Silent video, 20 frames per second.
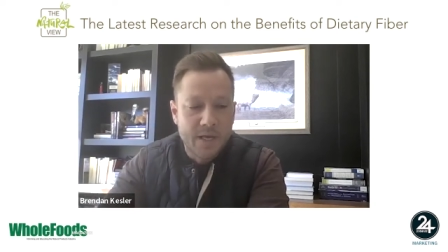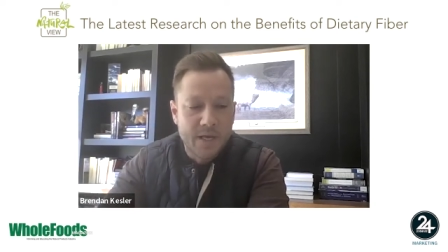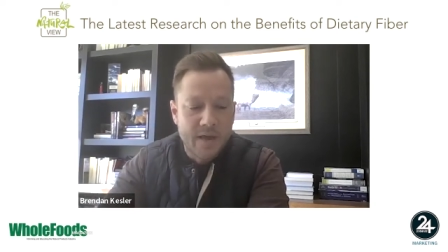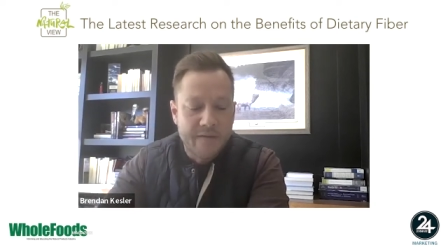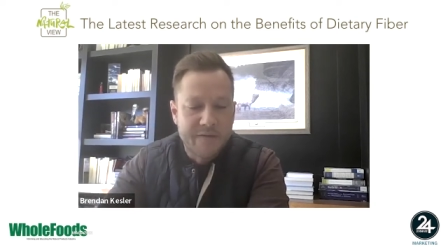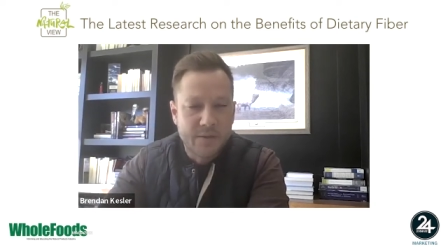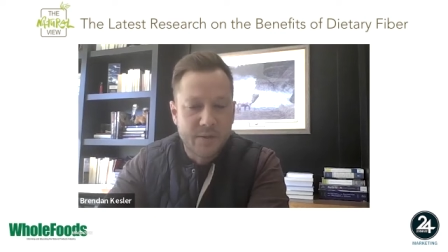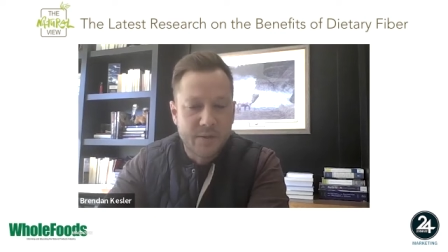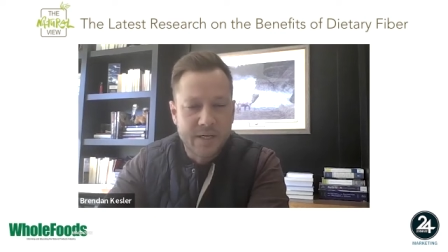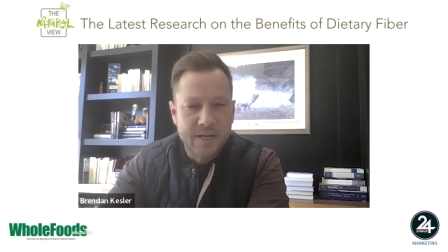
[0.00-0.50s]

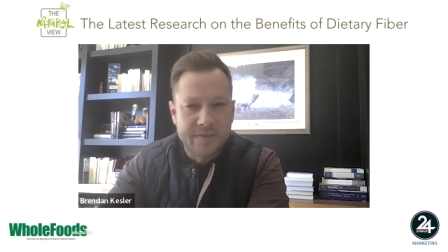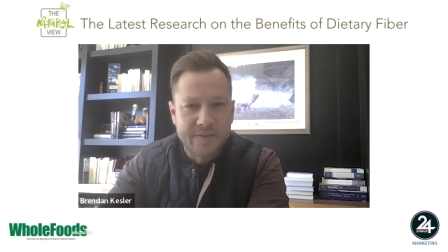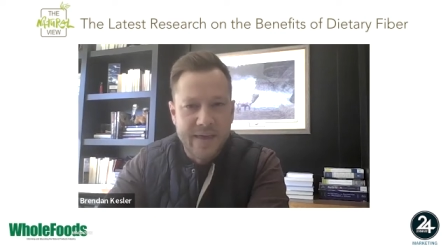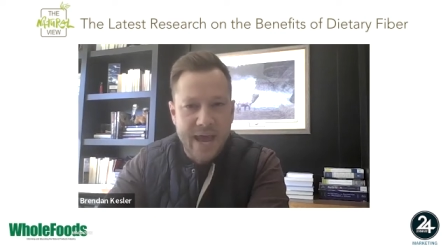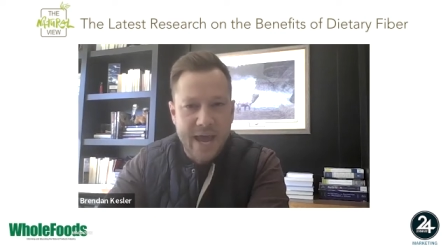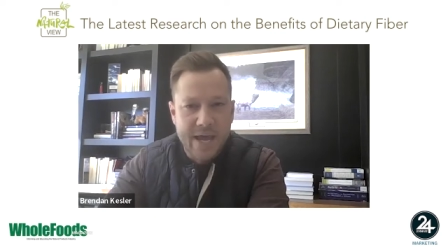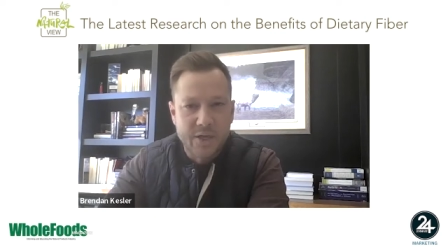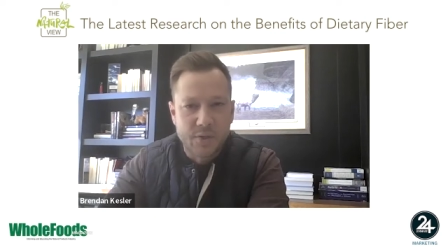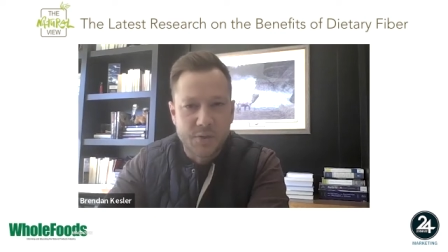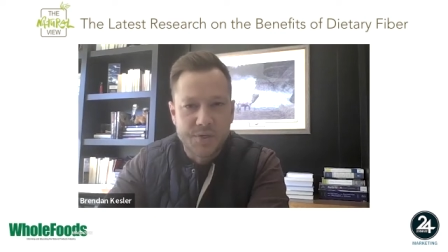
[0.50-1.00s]
If you look at
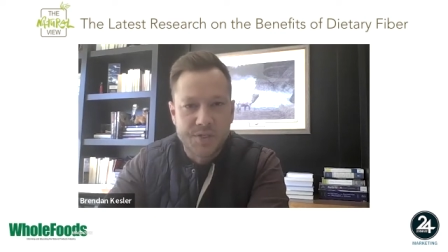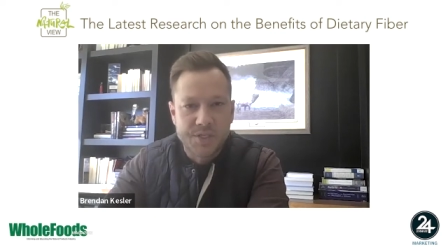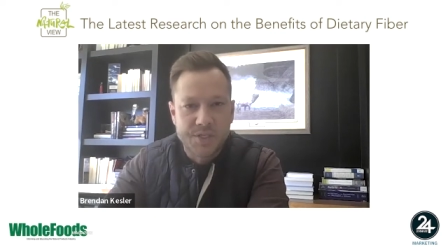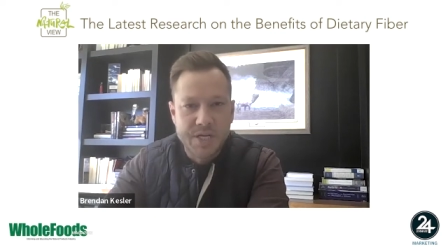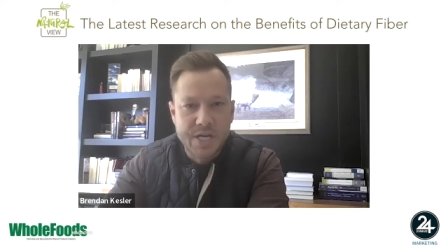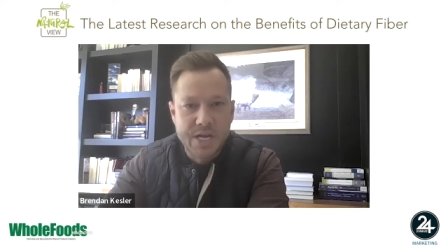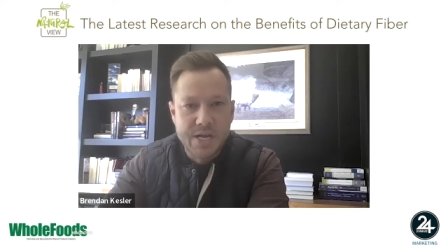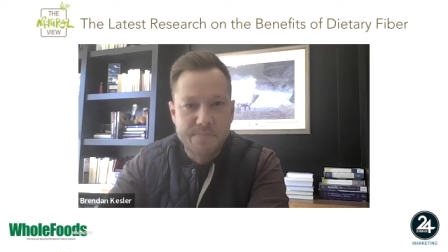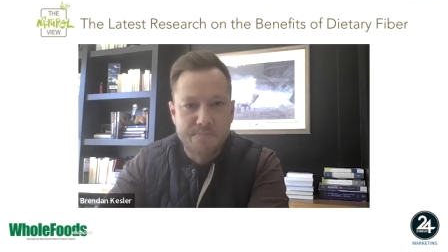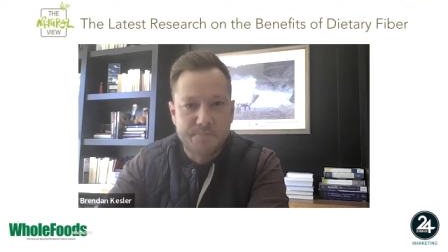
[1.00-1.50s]
that, you'll
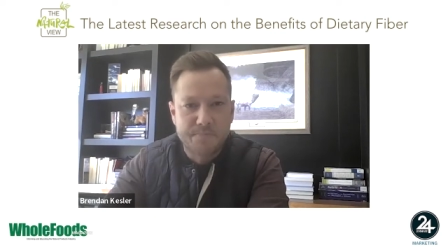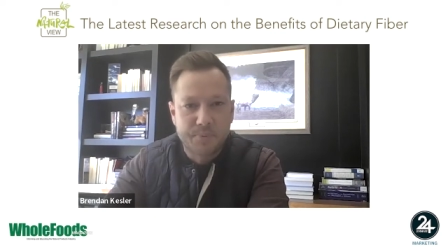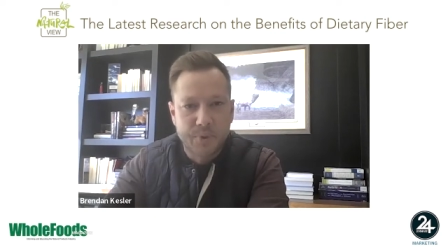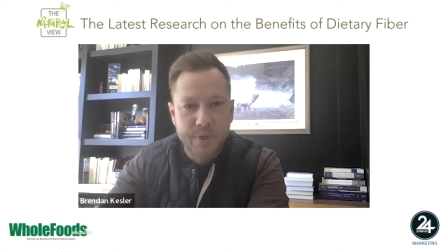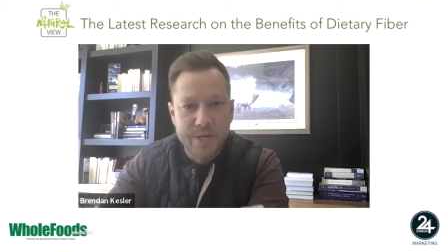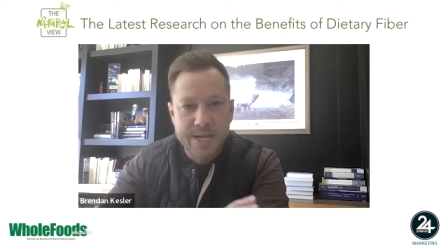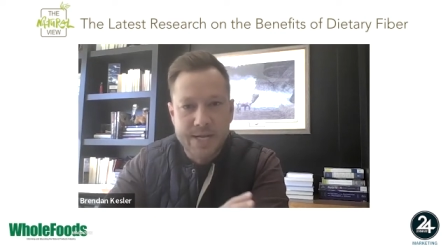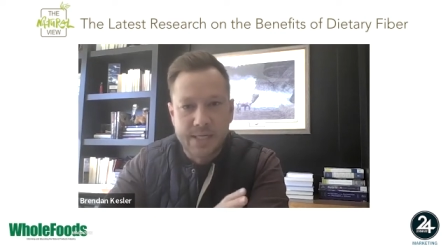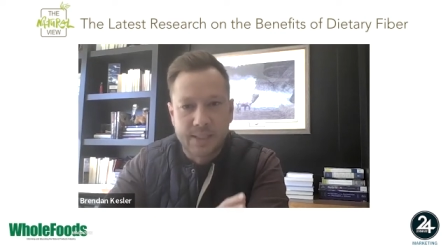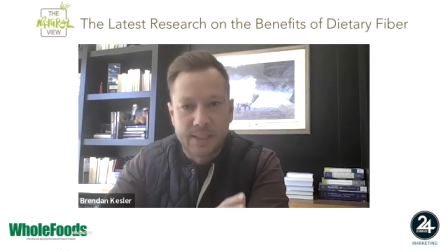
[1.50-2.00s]
see
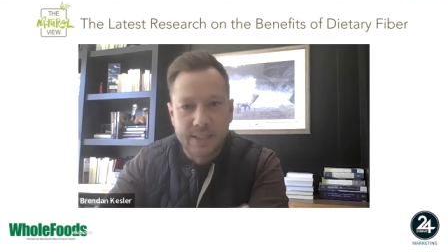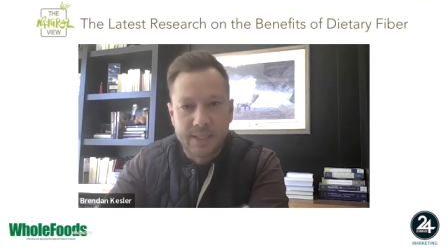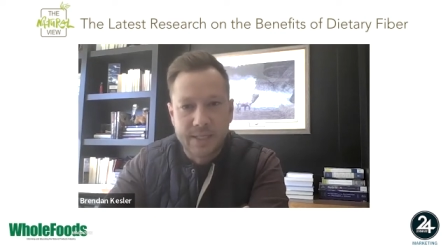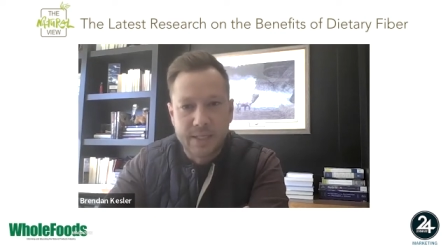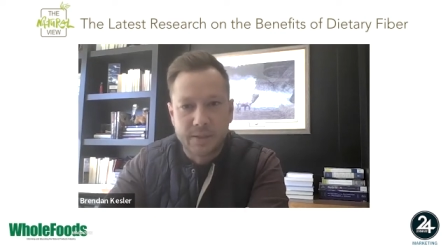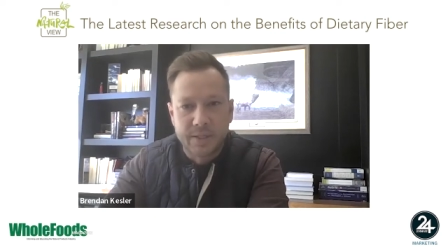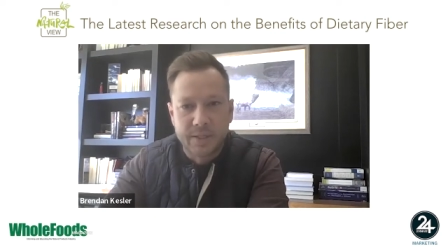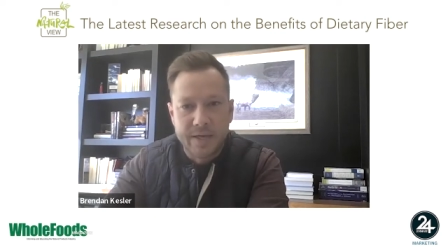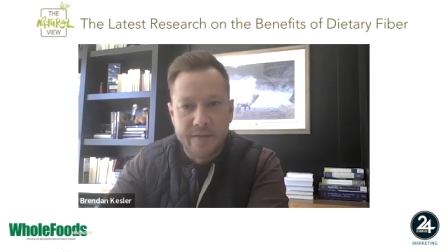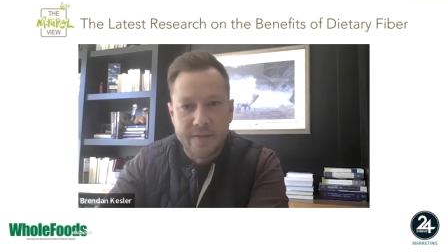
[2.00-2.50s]
pretty
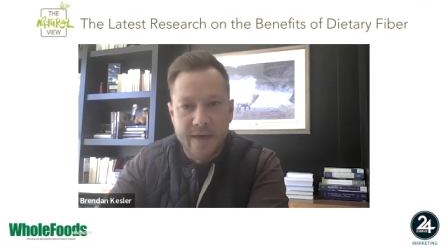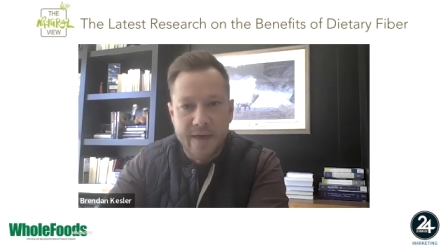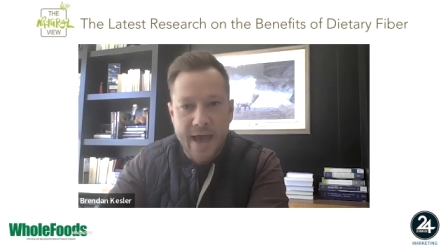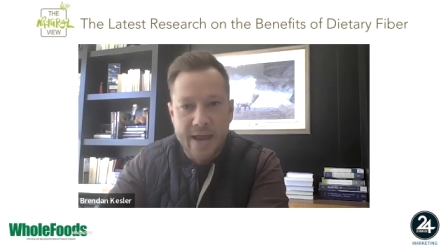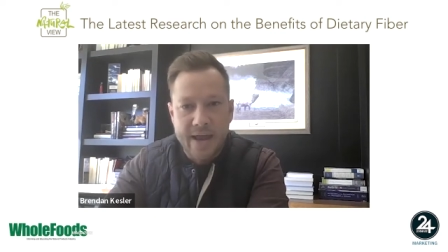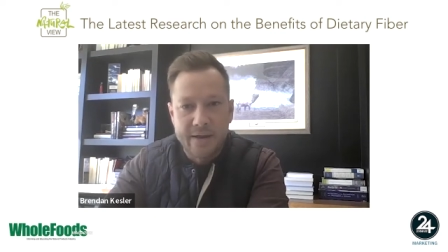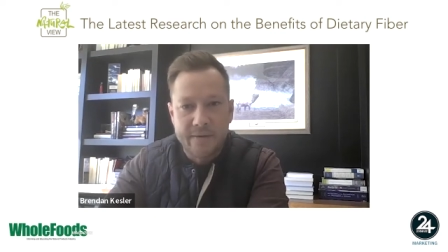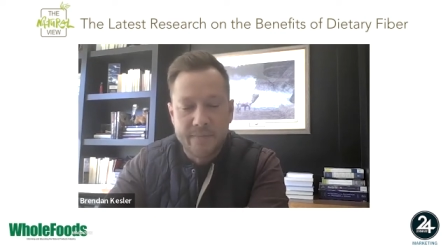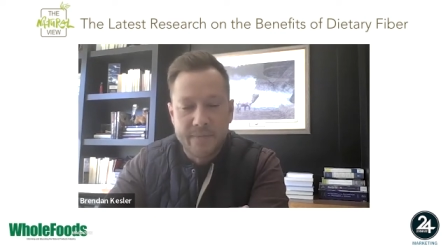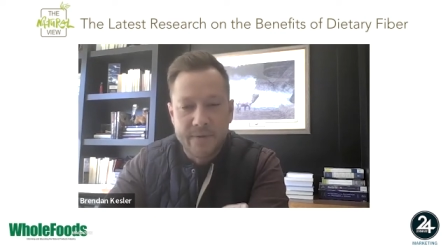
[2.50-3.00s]
clearly that